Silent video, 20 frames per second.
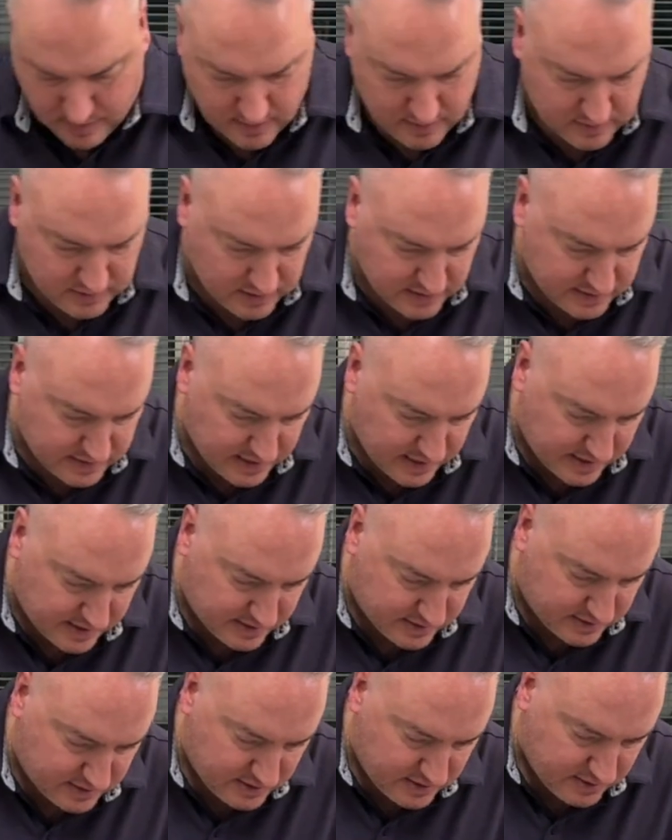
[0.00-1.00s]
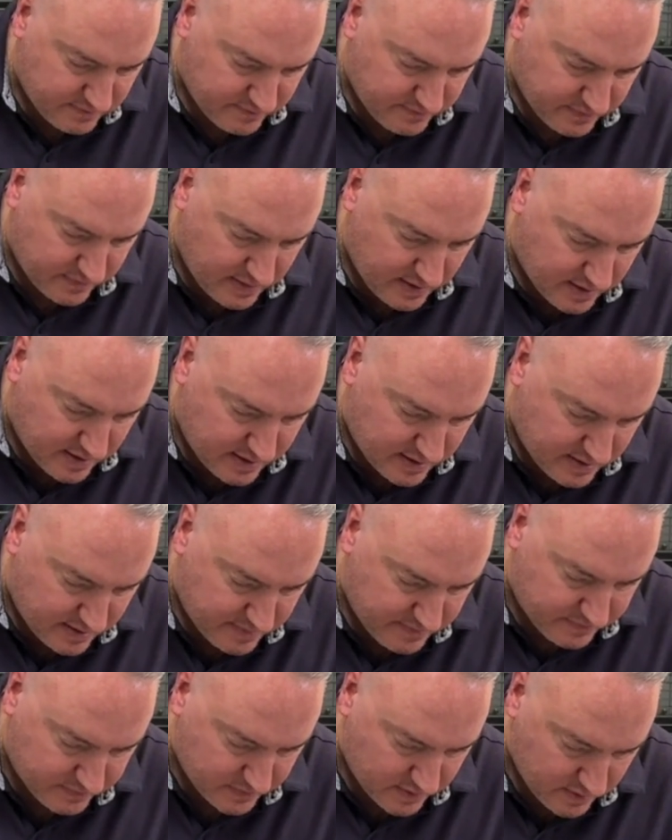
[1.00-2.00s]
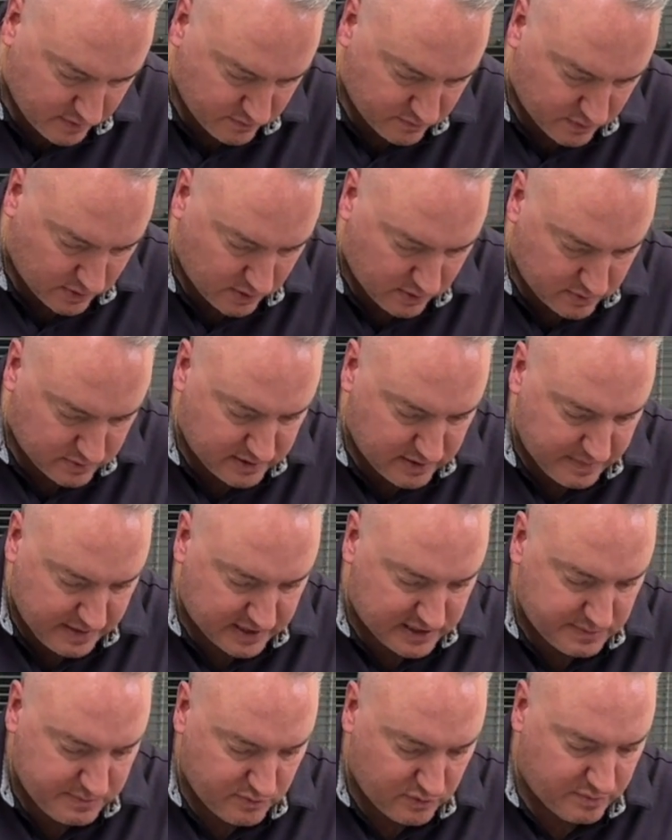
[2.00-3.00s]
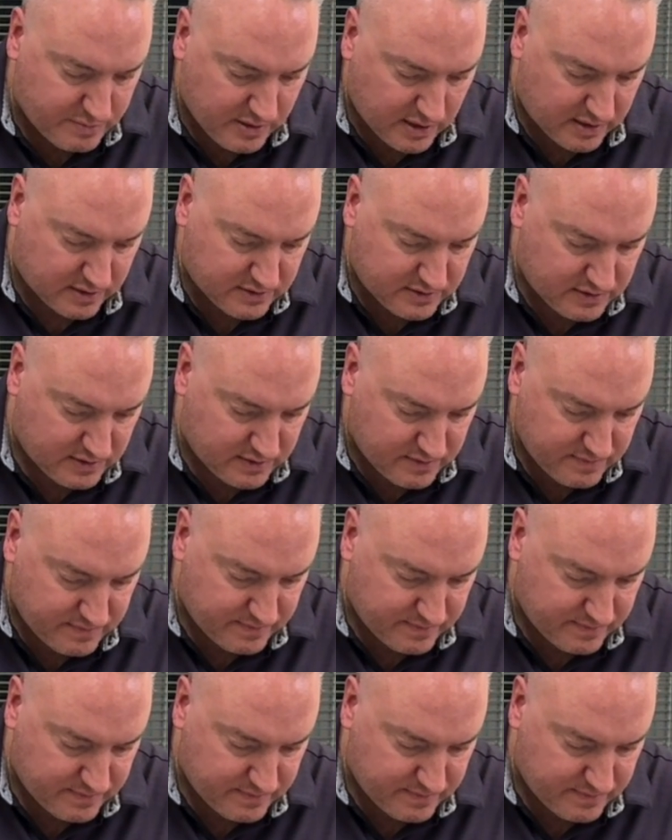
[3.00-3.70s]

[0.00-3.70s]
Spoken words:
She says, roll to make smooth balls.